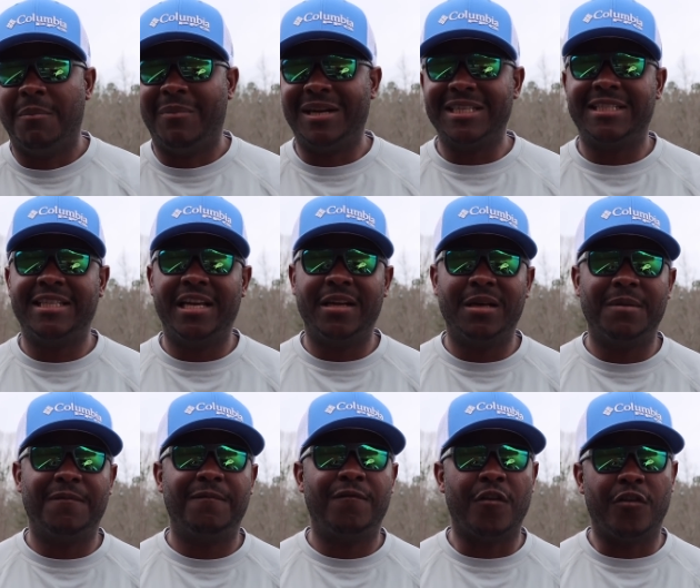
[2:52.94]
My
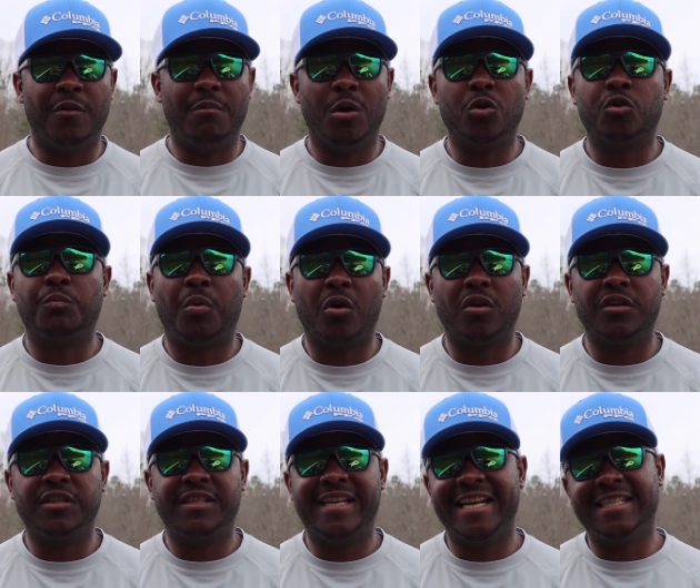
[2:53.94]
setup, for the most
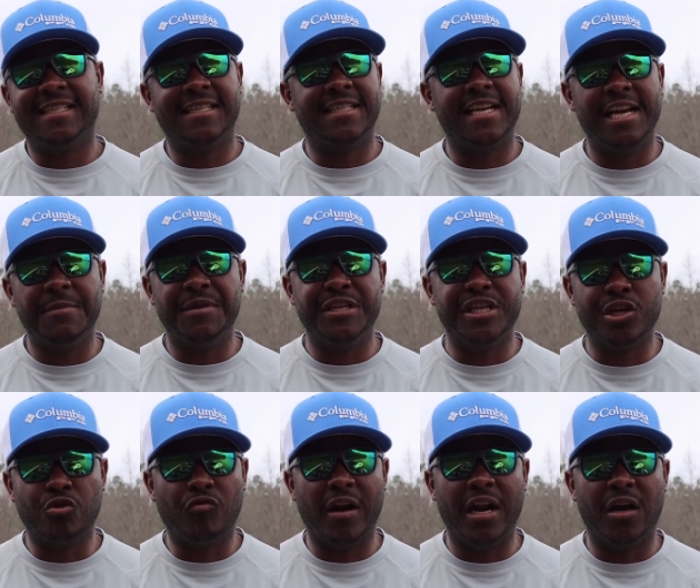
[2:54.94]
part, stays the same
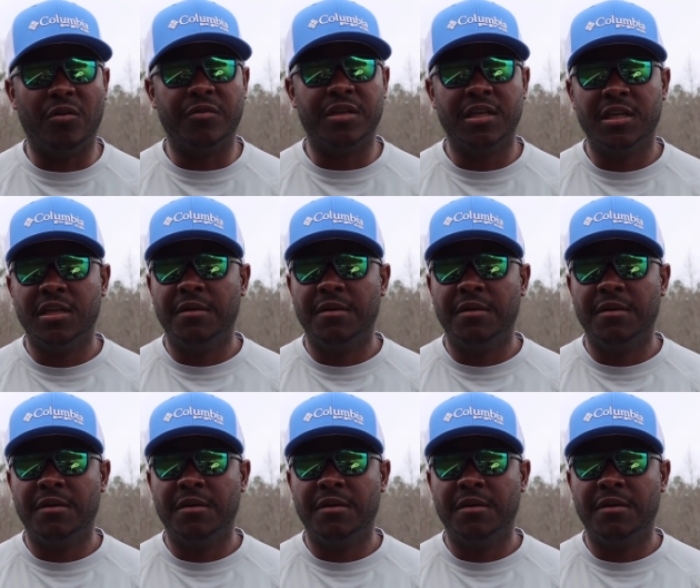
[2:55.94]
year round,